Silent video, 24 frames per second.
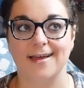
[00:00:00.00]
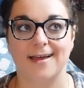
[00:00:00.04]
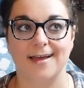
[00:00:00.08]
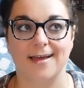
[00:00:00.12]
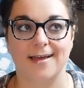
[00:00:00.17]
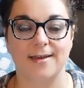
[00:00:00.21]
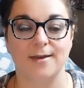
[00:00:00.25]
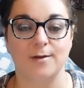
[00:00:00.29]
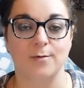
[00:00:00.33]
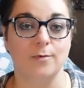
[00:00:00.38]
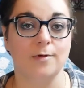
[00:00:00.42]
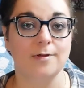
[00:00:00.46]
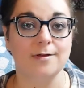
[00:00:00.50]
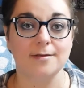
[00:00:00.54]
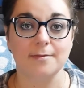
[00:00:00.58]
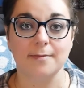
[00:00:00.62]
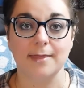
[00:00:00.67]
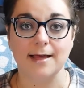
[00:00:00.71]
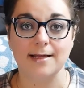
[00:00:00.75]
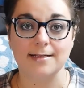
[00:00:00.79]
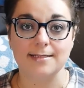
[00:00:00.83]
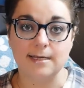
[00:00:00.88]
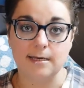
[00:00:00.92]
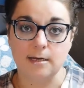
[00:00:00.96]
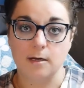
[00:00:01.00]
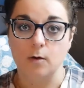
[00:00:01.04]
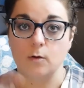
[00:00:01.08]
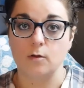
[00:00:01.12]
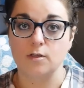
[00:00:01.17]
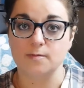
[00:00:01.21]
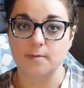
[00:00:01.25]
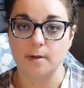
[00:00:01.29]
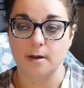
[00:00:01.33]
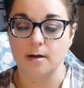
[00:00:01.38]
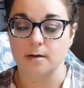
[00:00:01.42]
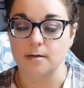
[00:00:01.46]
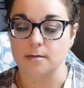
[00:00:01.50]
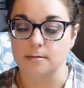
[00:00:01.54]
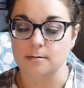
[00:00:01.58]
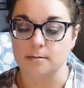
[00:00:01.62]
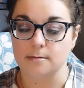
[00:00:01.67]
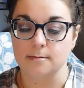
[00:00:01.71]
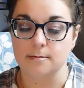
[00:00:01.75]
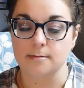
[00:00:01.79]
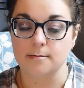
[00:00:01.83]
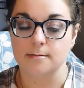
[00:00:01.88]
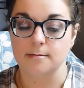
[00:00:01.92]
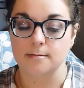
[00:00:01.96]
And welcome back to No Holds Barred,
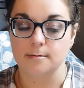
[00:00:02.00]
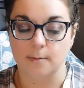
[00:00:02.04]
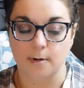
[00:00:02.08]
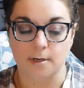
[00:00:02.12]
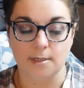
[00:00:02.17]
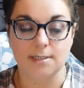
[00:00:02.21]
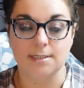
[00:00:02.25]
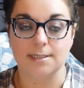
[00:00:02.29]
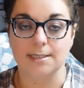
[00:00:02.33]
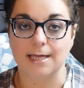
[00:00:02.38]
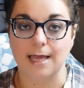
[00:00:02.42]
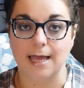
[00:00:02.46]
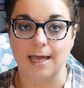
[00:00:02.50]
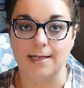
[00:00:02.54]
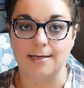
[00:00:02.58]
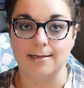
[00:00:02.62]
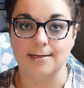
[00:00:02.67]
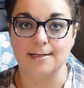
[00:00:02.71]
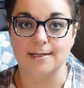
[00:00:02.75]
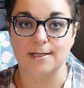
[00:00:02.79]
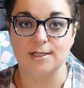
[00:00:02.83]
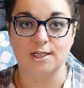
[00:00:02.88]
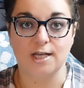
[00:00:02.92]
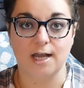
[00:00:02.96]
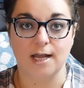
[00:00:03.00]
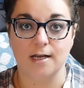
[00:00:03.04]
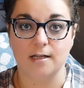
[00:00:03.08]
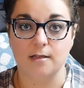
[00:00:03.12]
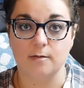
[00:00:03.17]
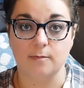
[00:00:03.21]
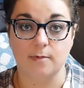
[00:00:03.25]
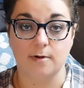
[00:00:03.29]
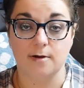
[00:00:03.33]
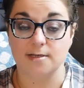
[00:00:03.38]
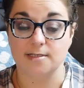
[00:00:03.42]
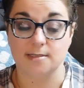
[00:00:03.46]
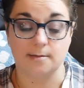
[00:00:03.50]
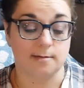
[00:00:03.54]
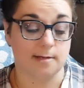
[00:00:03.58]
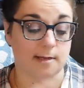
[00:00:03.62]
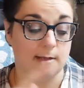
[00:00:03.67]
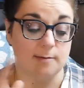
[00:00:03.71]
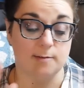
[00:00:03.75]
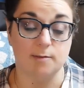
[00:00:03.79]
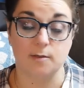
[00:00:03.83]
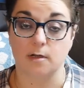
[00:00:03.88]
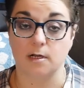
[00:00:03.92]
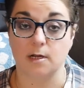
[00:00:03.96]
which is again the channel where
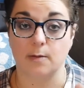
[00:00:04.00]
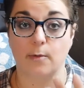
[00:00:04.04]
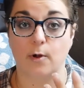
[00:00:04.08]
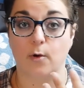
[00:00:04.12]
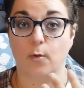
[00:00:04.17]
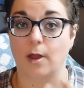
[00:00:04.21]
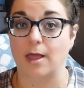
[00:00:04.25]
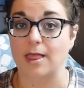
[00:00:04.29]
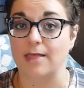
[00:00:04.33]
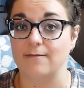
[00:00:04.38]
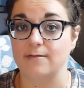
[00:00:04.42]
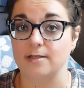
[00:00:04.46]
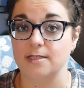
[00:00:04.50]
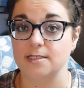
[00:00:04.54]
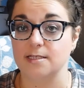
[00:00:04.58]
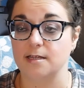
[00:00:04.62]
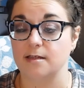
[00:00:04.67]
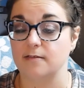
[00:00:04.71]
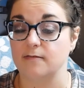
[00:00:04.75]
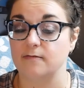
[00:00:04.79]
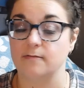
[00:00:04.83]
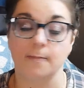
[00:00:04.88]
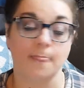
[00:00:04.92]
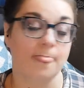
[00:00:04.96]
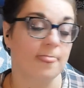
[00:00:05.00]
sometimes we talk about relevant stuff,